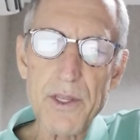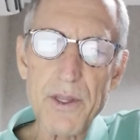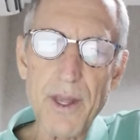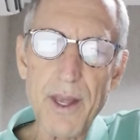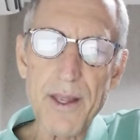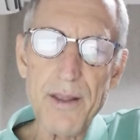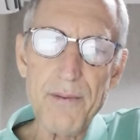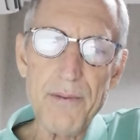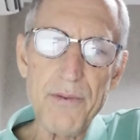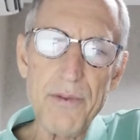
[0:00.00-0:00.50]

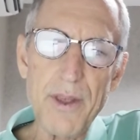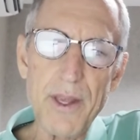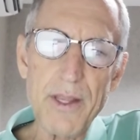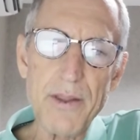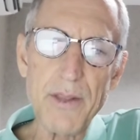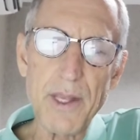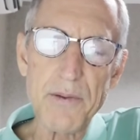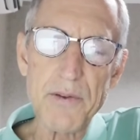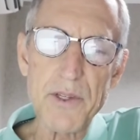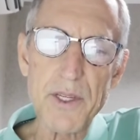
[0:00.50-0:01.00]
they
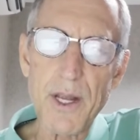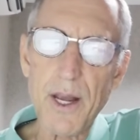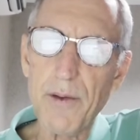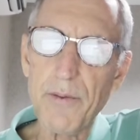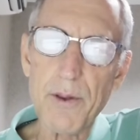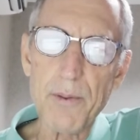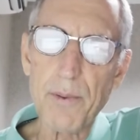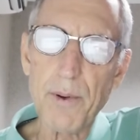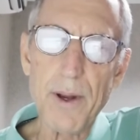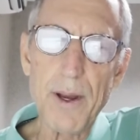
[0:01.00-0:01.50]
think they've
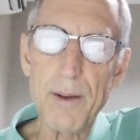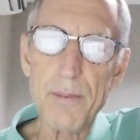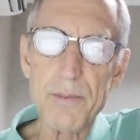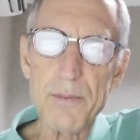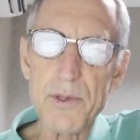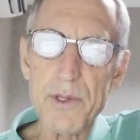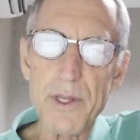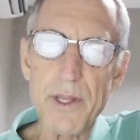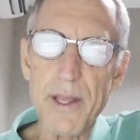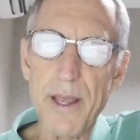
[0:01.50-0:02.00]
solved their
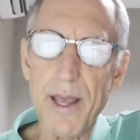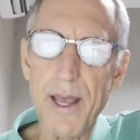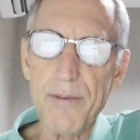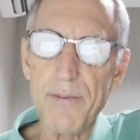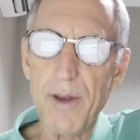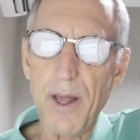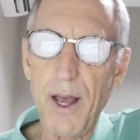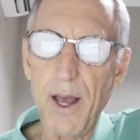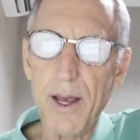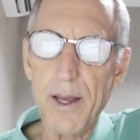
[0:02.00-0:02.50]
problems, and they have
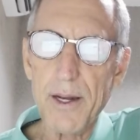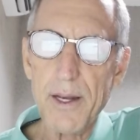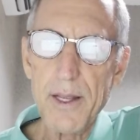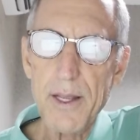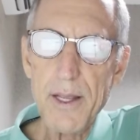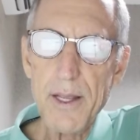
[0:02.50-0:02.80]
not.